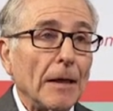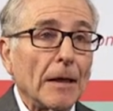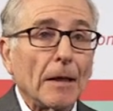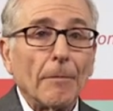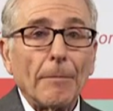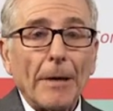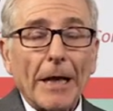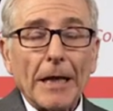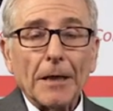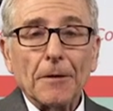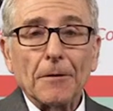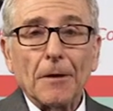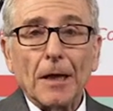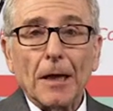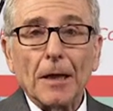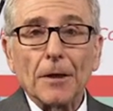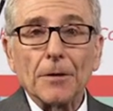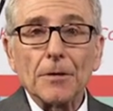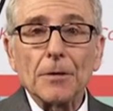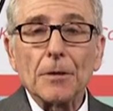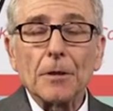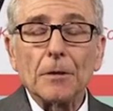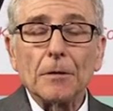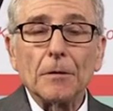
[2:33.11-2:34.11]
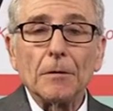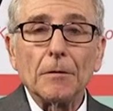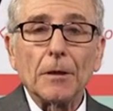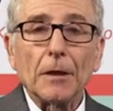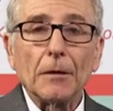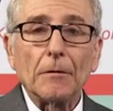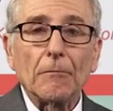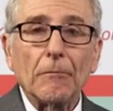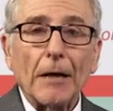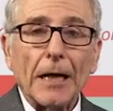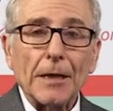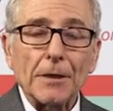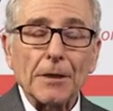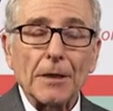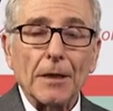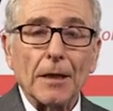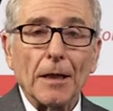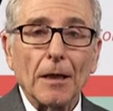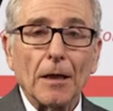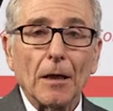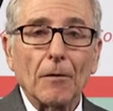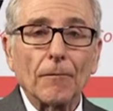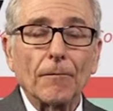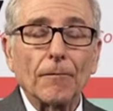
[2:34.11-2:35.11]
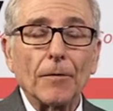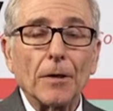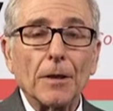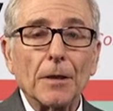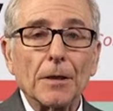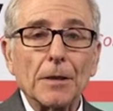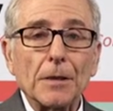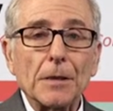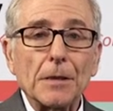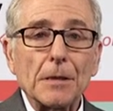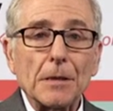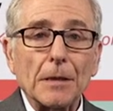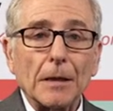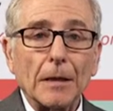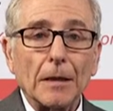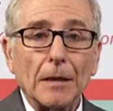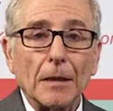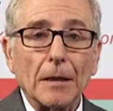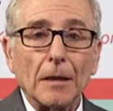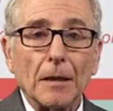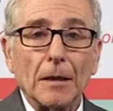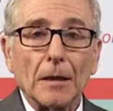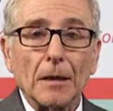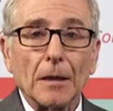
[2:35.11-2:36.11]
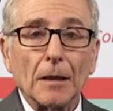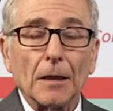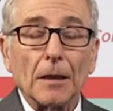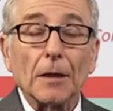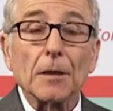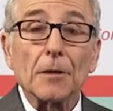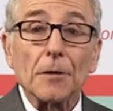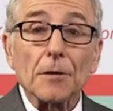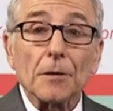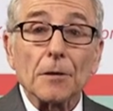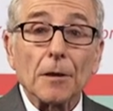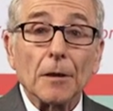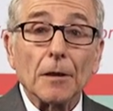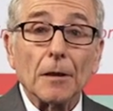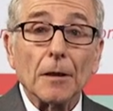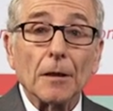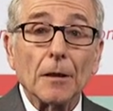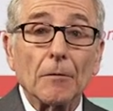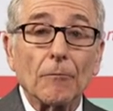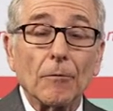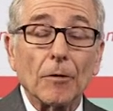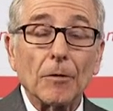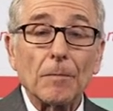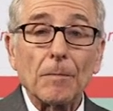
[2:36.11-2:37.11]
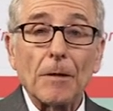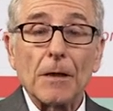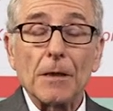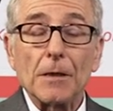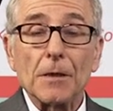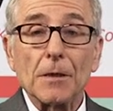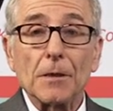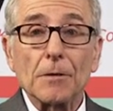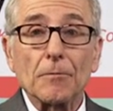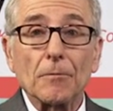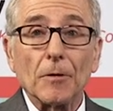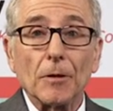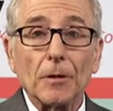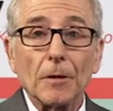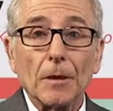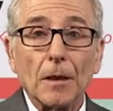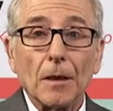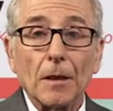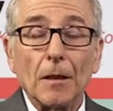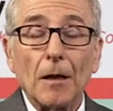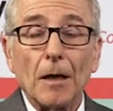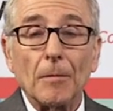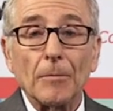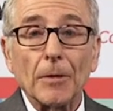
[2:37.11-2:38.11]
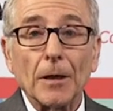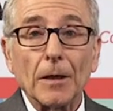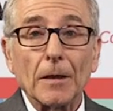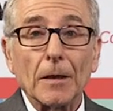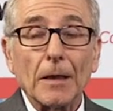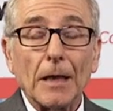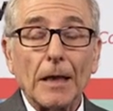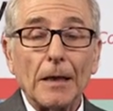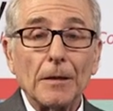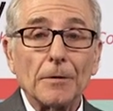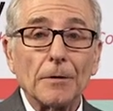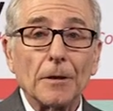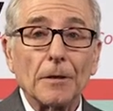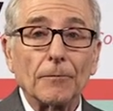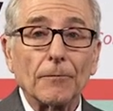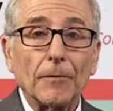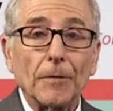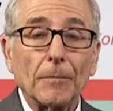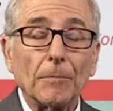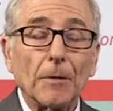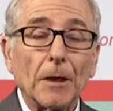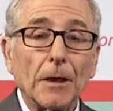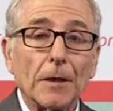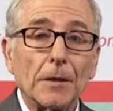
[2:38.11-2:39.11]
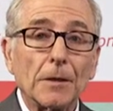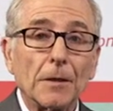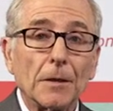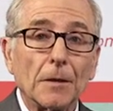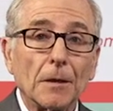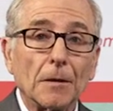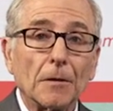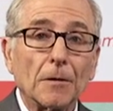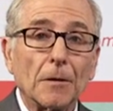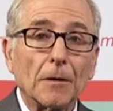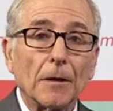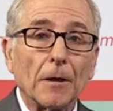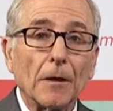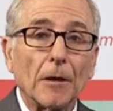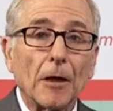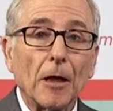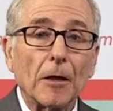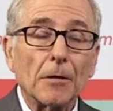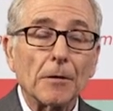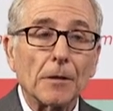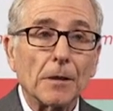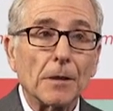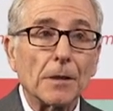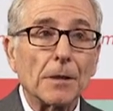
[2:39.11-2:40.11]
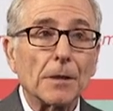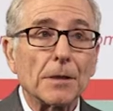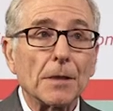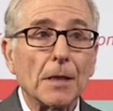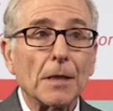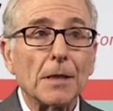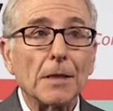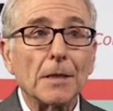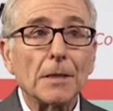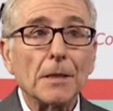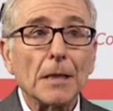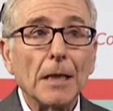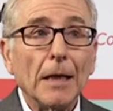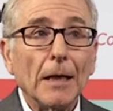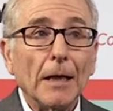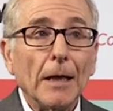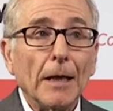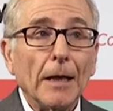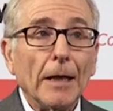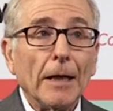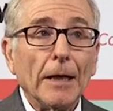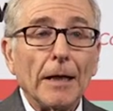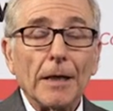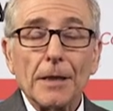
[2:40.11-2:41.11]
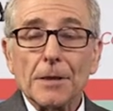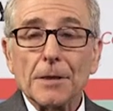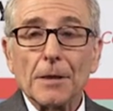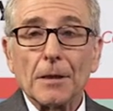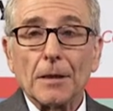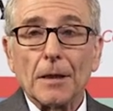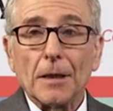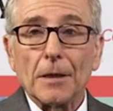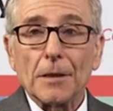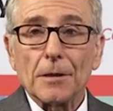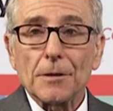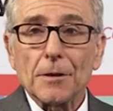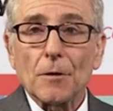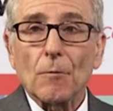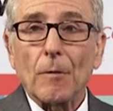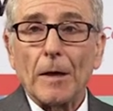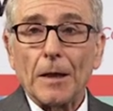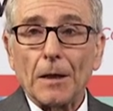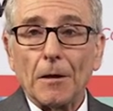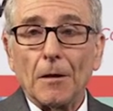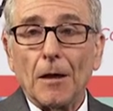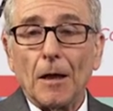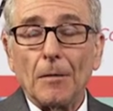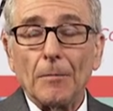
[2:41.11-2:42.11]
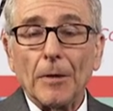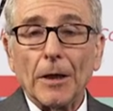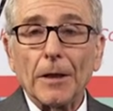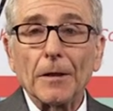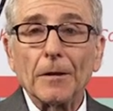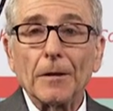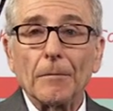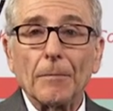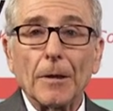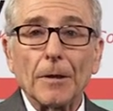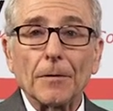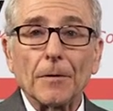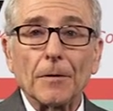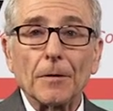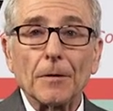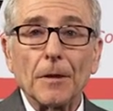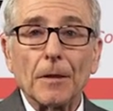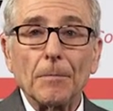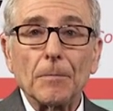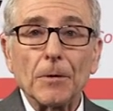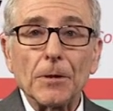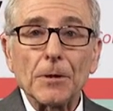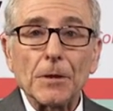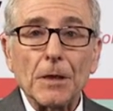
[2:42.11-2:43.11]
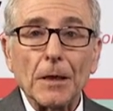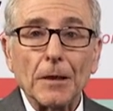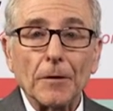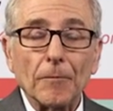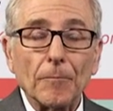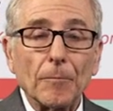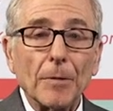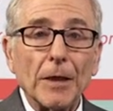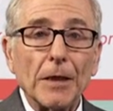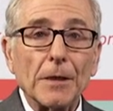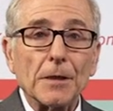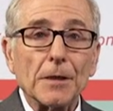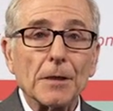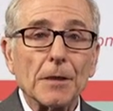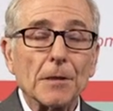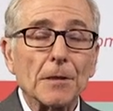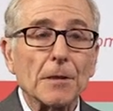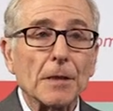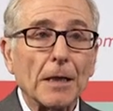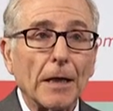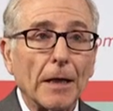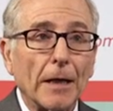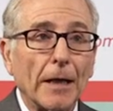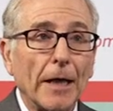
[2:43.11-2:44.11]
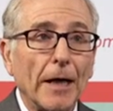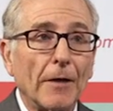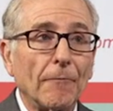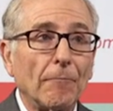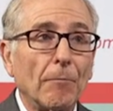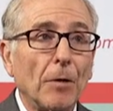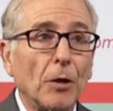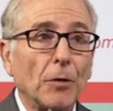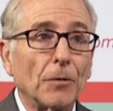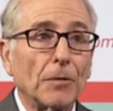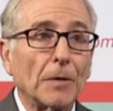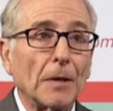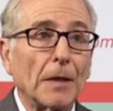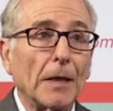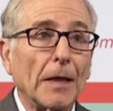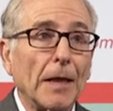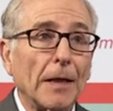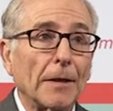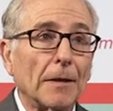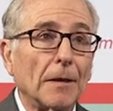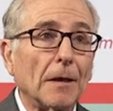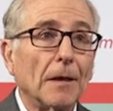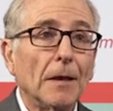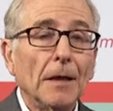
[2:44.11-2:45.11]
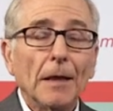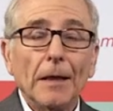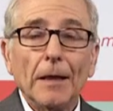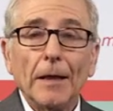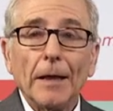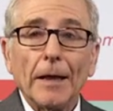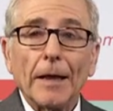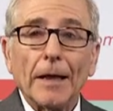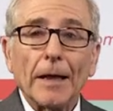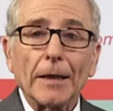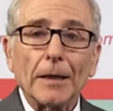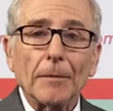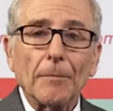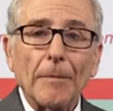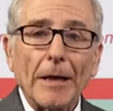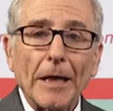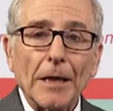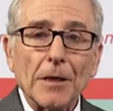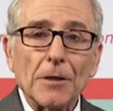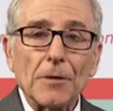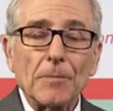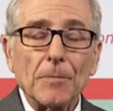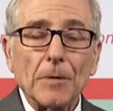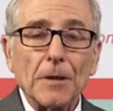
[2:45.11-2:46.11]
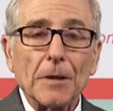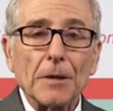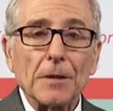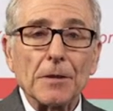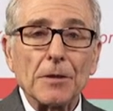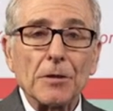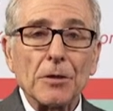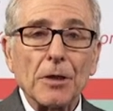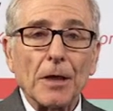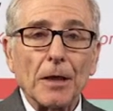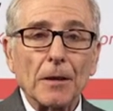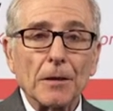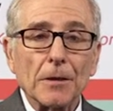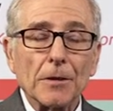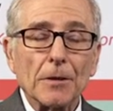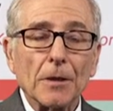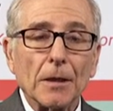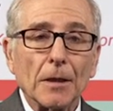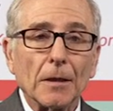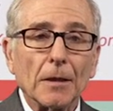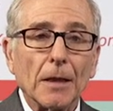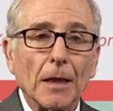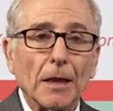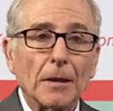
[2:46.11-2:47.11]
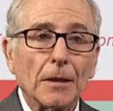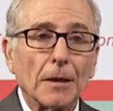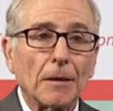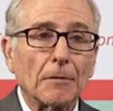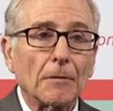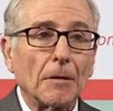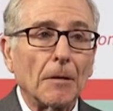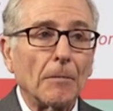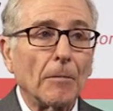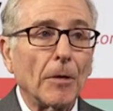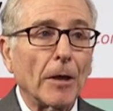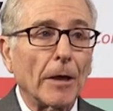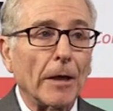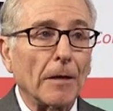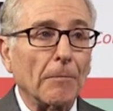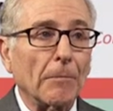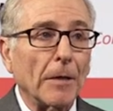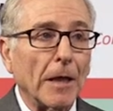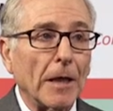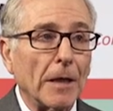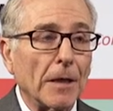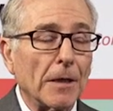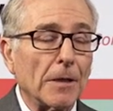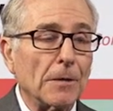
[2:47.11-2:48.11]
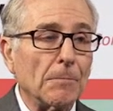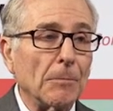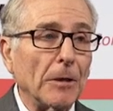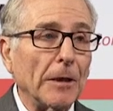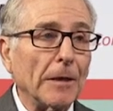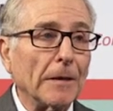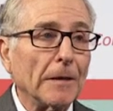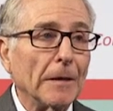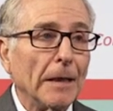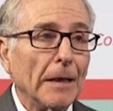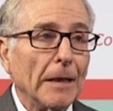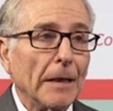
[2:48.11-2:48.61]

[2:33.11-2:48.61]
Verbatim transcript: The background to the rationale for this concern with patients with concomitant atrial fibrillation and coronary artery disease is that it's quite common. About 30% of patients have both together, and the management is challenging, the antithrombotic management.